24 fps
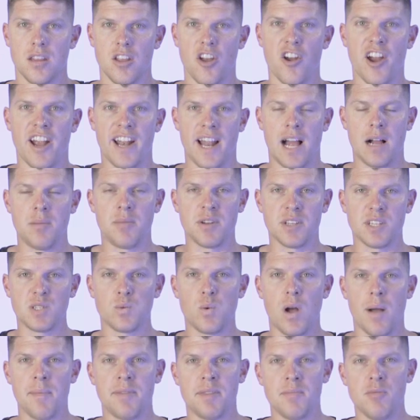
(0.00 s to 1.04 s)
All right, I'm gonna
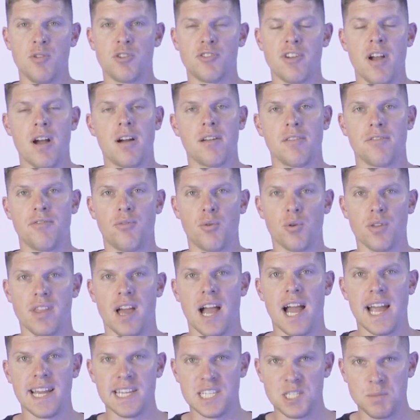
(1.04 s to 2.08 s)
swap the motor out for the
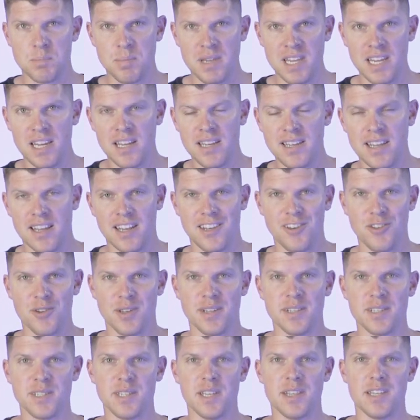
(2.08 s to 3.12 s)
high speed and you
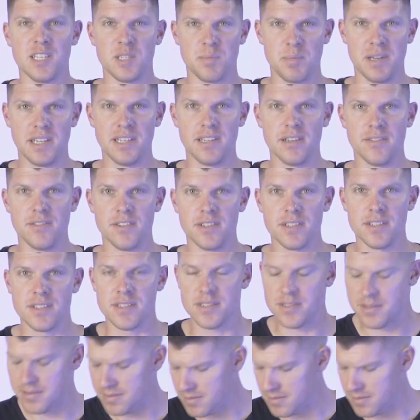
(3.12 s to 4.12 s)
can see the speed difference.